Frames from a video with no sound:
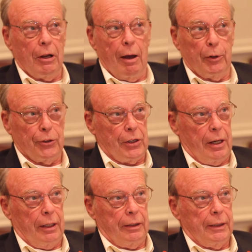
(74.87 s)
kilometers
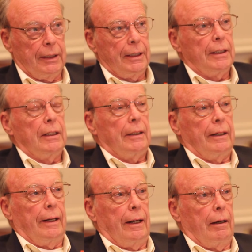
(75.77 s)
on it
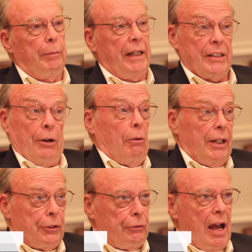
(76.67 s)
uh, because I don't
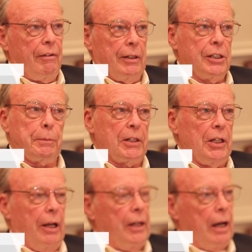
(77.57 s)
like to drive it,
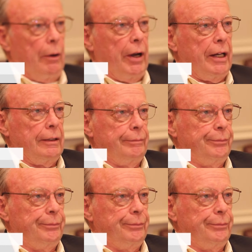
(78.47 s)
especially on the highway.